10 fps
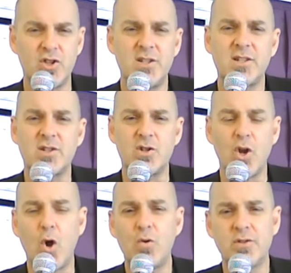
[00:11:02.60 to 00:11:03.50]
Jesus
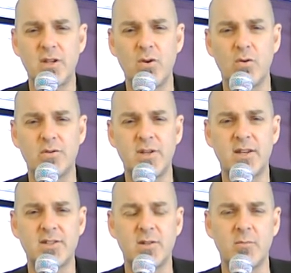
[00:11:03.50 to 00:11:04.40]
knows the Old
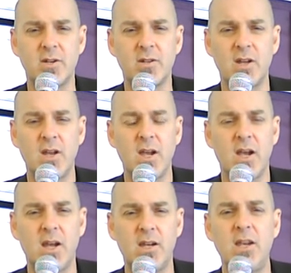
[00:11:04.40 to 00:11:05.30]
Testament,
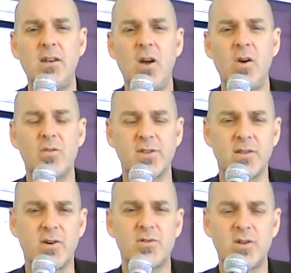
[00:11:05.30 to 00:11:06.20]
and he
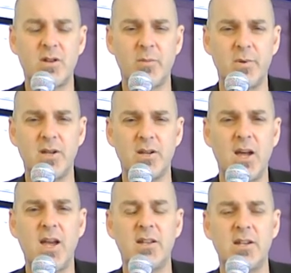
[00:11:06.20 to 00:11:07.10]
knows that there's going to be a
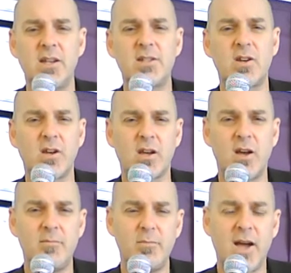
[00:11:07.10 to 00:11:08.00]
day that he's going to
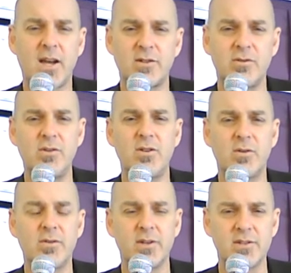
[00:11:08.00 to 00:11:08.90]
come back to
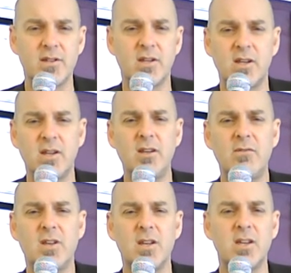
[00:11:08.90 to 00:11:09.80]
the earth as the
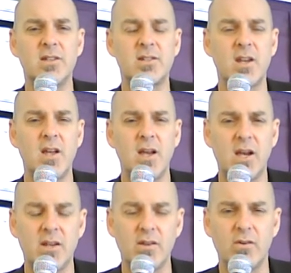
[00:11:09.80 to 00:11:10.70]
King of Kings
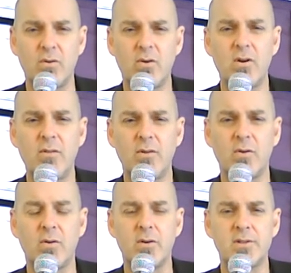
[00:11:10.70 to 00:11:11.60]
and the Lord of
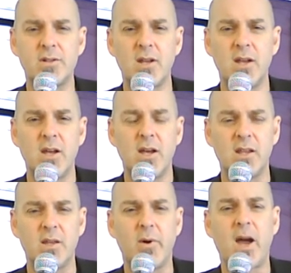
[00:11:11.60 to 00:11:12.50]
Lords.
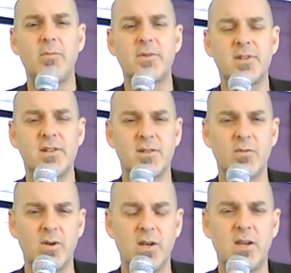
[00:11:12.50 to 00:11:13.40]
And the Bible says
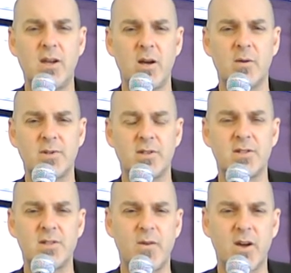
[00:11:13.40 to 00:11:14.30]
that when he comes,
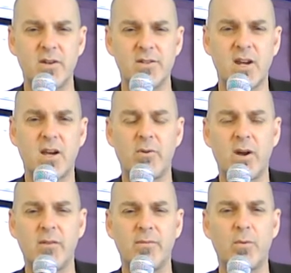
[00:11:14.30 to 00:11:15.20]
and this is found in
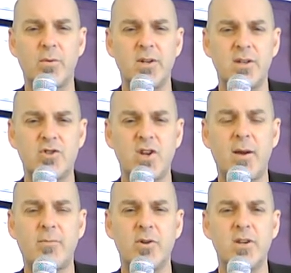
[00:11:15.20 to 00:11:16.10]
Zechariah, the 14th
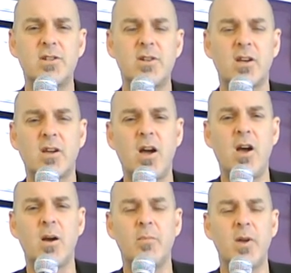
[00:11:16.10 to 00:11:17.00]
chapter, he's going to
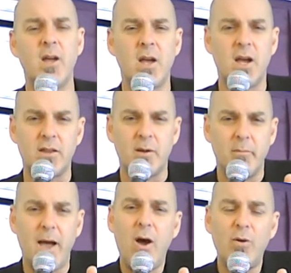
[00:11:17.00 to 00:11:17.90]
come, and
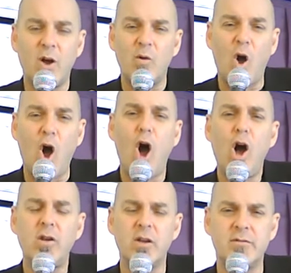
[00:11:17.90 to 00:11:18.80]
the Mount of
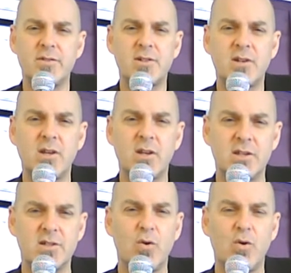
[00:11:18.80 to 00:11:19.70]
Olives
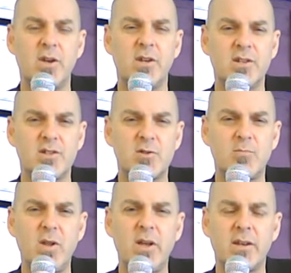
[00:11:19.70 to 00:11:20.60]
is going to
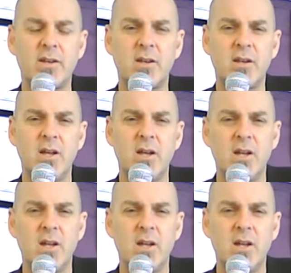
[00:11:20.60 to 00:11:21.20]
split.